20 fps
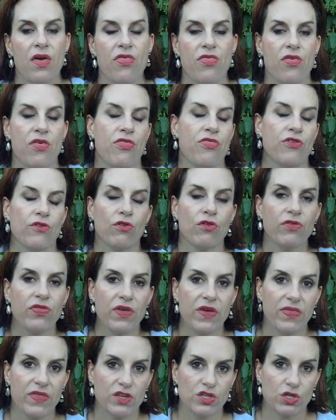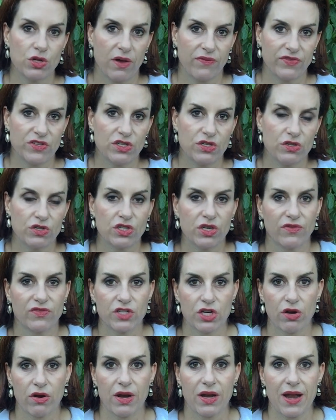The third thing that you have to do is you have
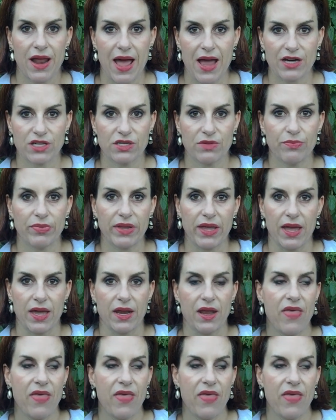to create an action plan.